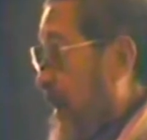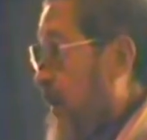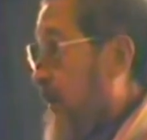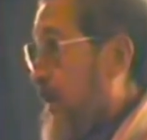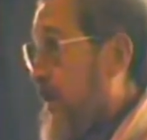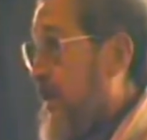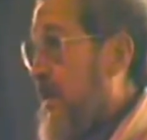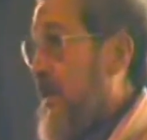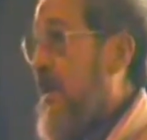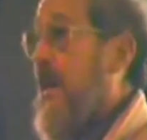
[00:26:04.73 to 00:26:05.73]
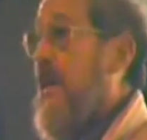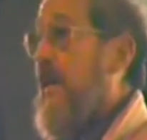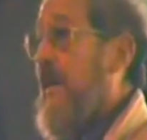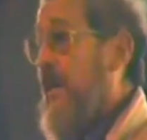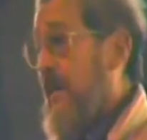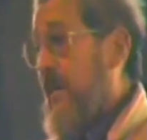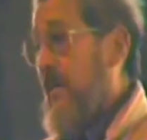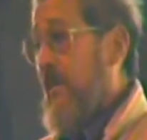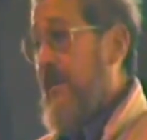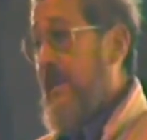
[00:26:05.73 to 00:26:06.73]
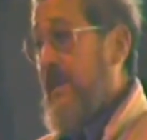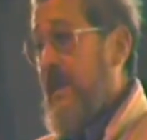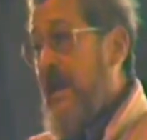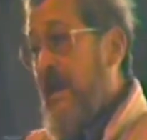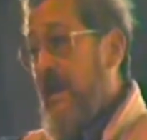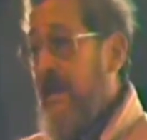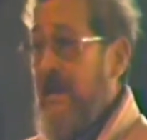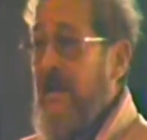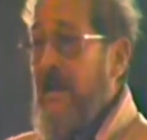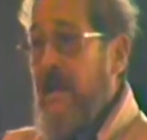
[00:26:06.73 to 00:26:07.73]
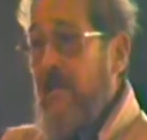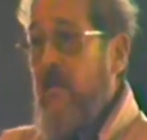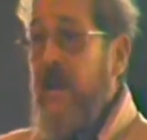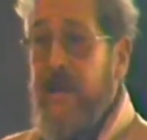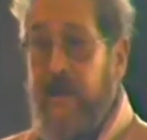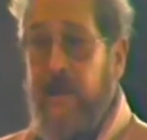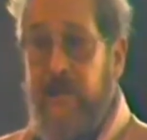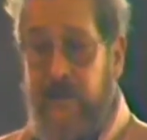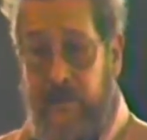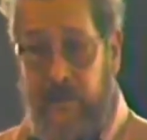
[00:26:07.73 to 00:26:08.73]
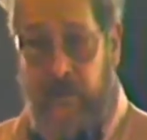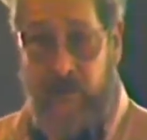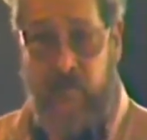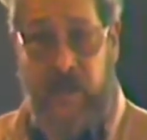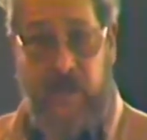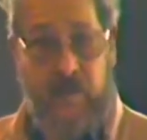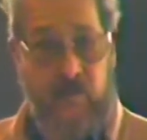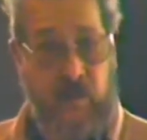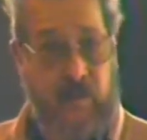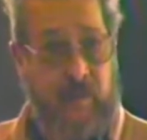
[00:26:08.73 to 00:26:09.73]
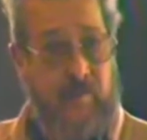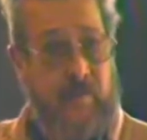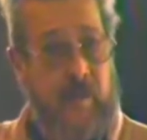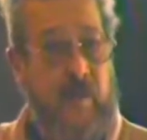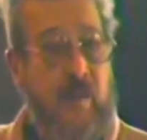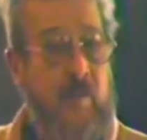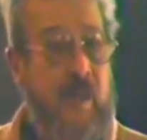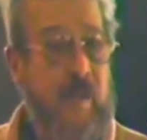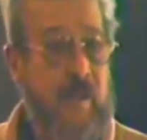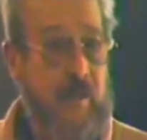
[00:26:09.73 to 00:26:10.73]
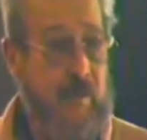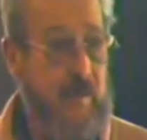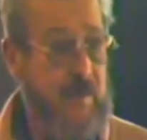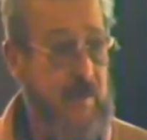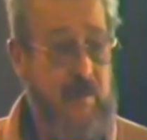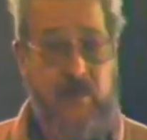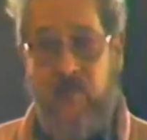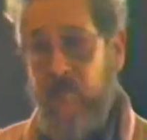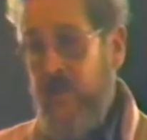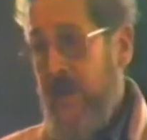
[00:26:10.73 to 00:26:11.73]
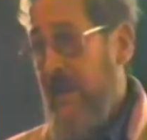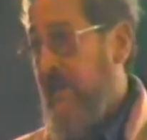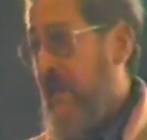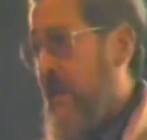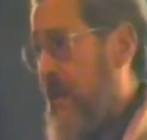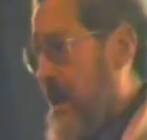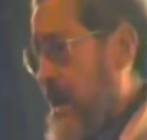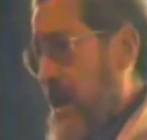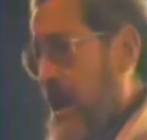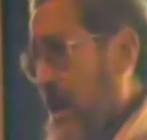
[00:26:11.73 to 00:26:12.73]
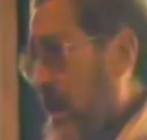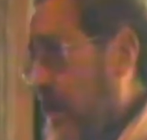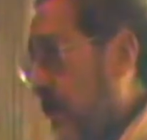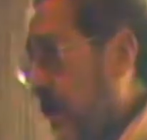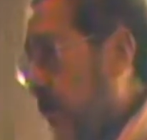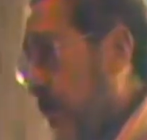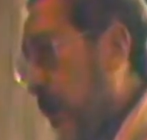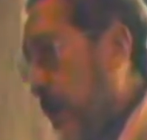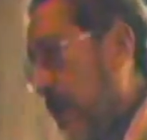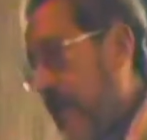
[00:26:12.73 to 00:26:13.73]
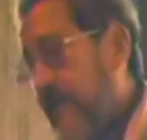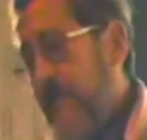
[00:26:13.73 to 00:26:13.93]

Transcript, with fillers: who have discarded the old state model of management, the command system of management, almost completely,